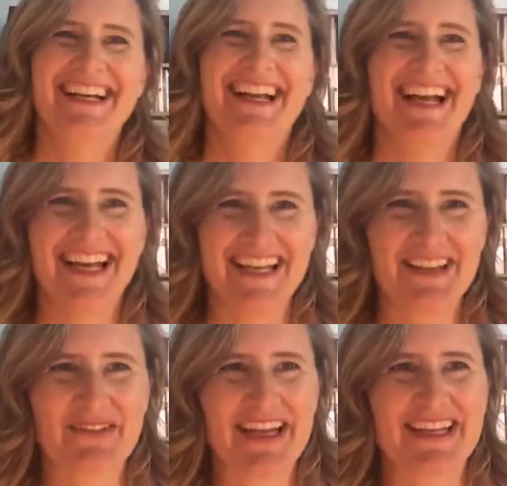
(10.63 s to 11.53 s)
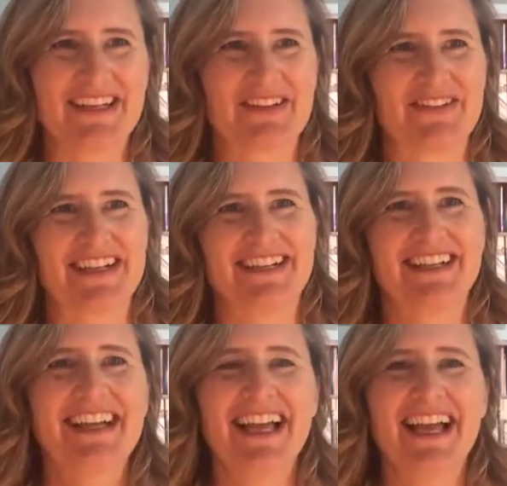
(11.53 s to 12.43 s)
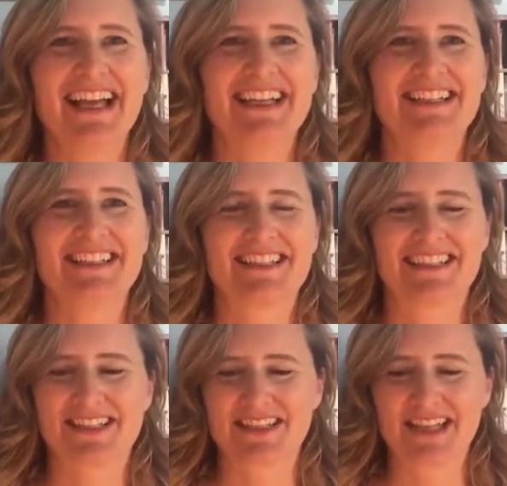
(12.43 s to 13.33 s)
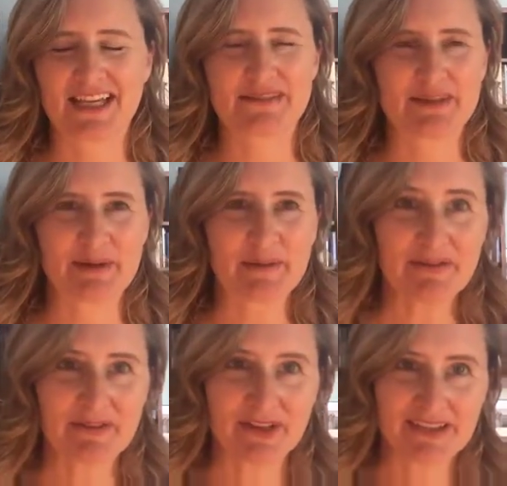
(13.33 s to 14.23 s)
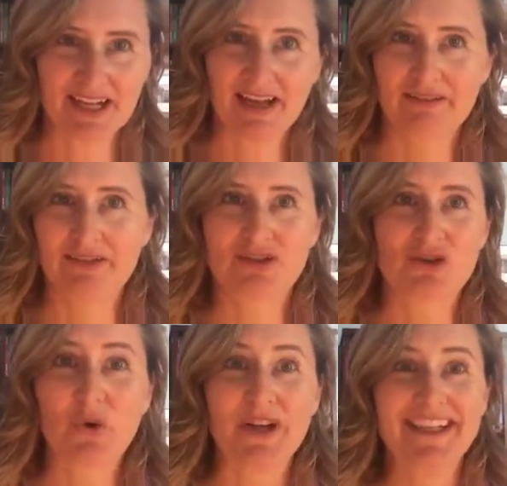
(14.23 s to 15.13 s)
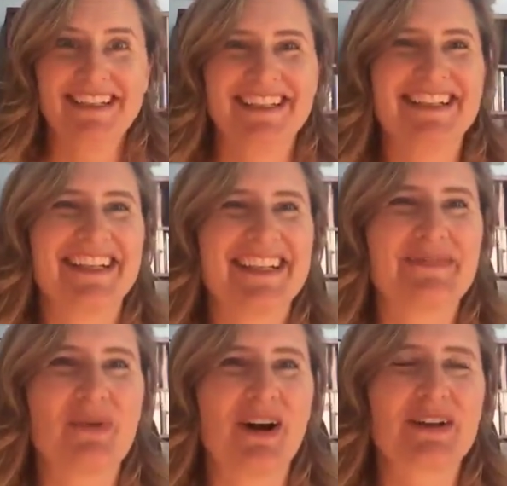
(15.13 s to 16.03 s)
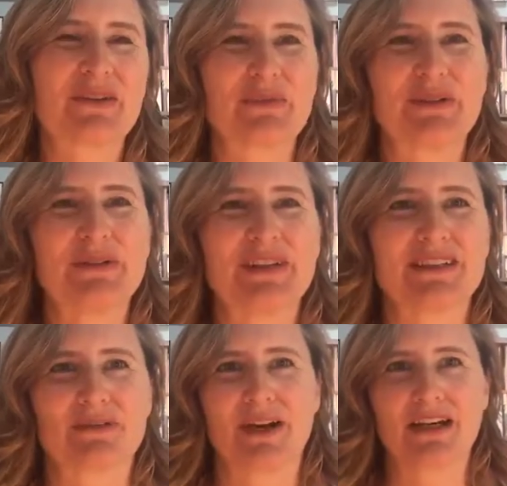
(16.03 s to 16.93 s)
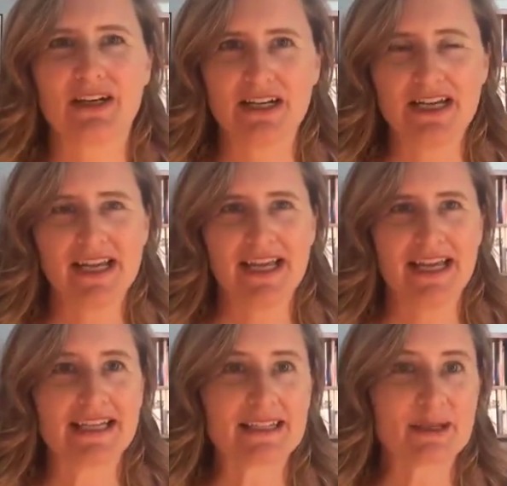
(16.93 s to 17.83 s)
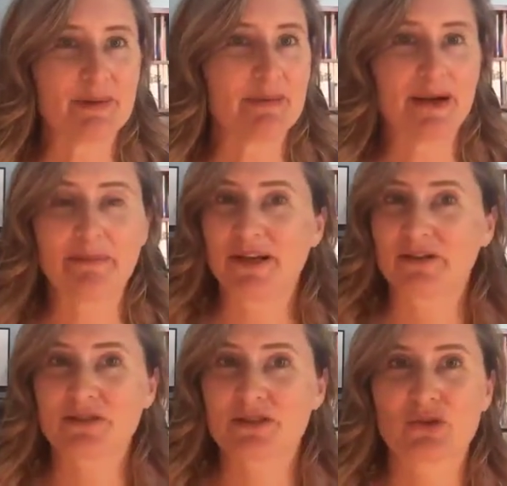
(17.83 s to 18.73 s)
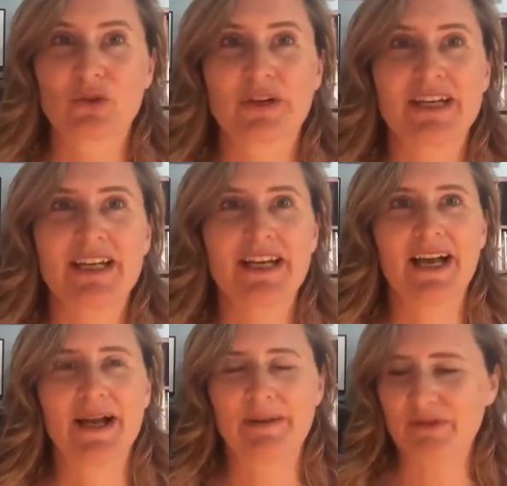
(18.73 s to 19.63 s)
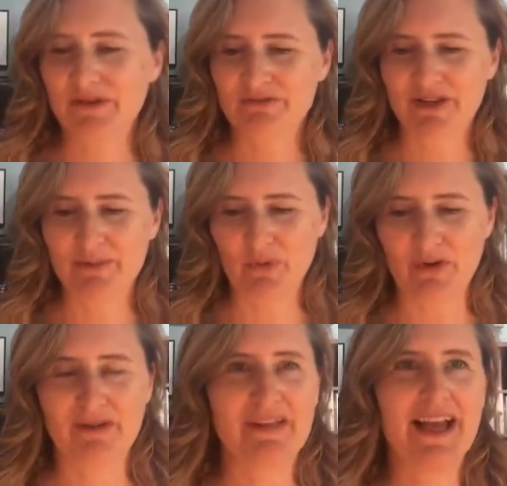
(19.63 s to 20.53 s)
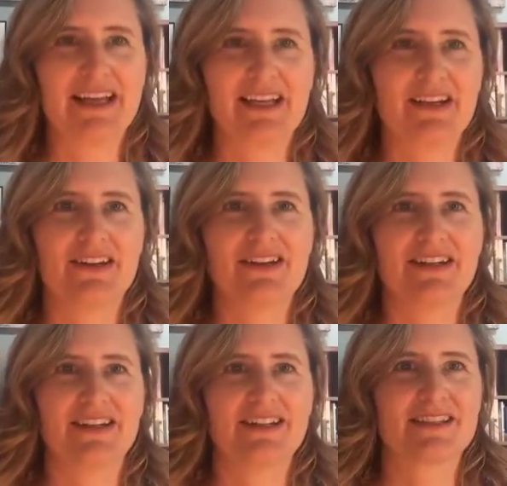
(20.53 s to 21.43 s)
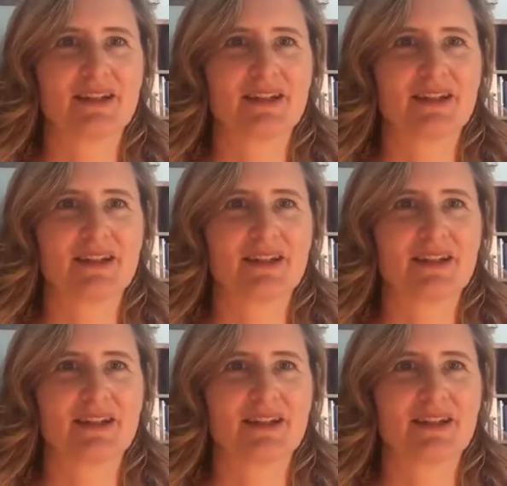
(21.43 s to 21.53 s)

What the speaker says: and the writing career and just kind of some of the pitfalls that I've enjoyed and walked through as a writer, and a little bit about my own story. You can find more of that here in this little